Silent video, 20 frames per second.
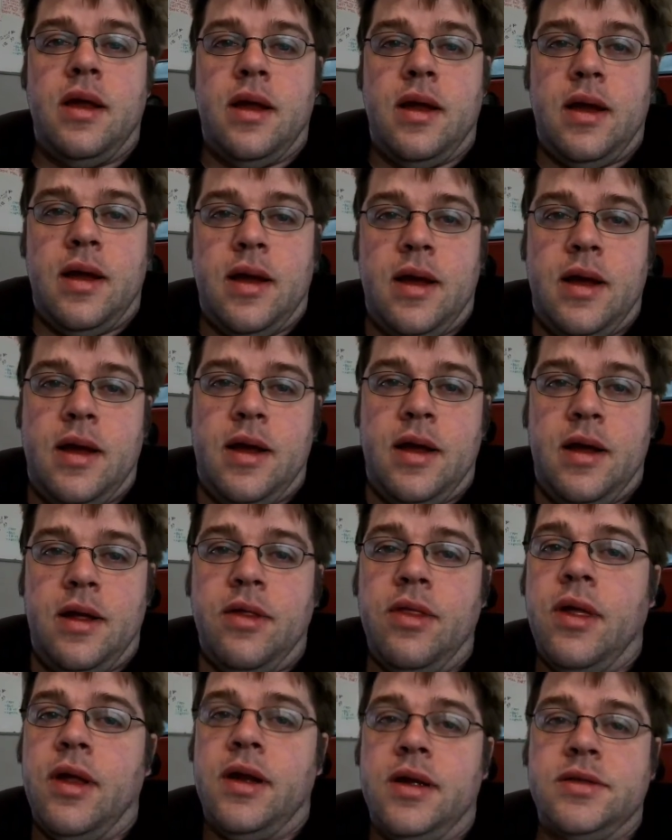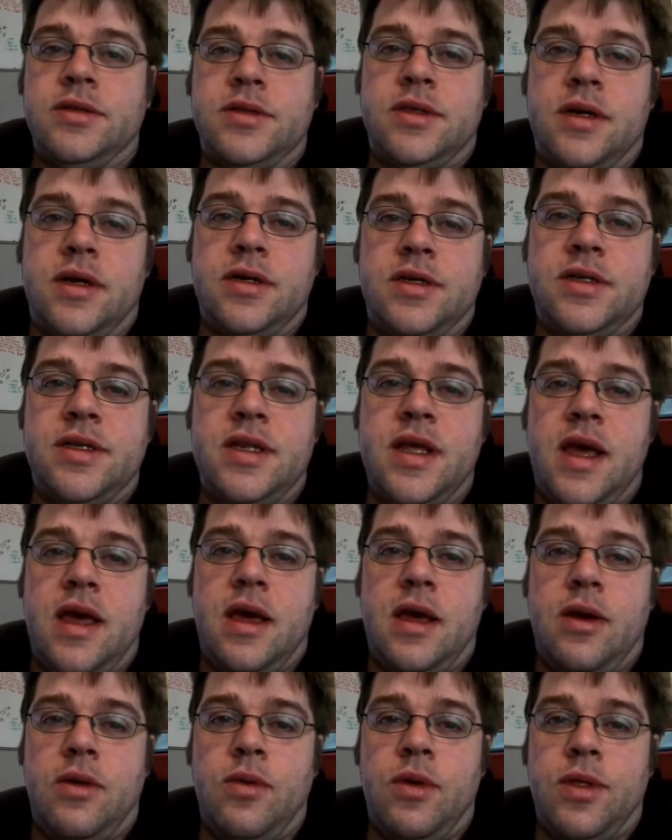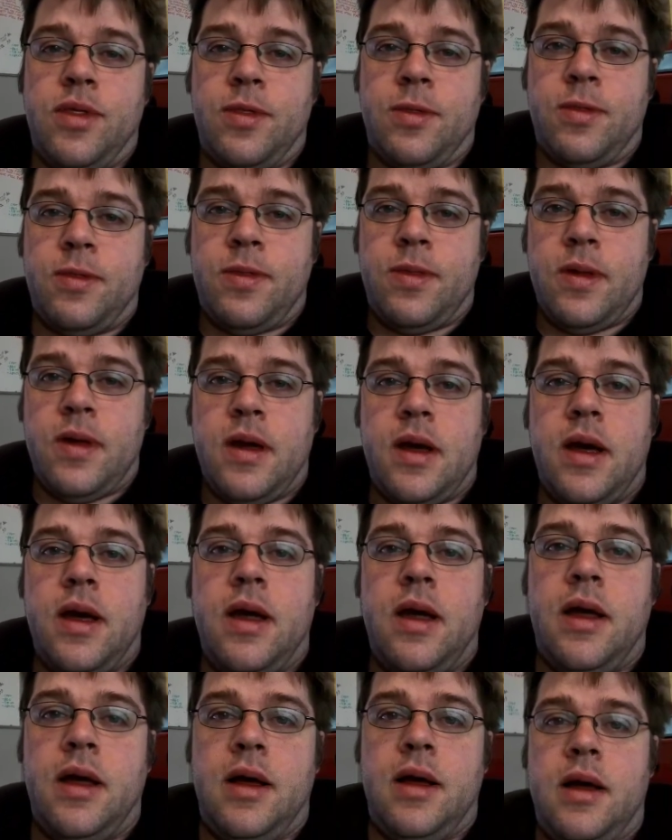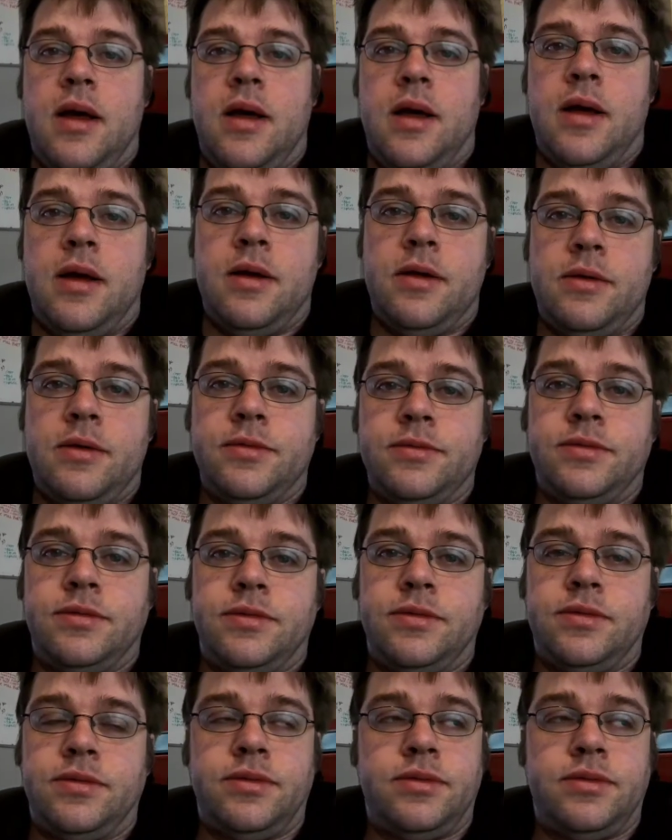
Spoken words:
I thought I'd start today with I don't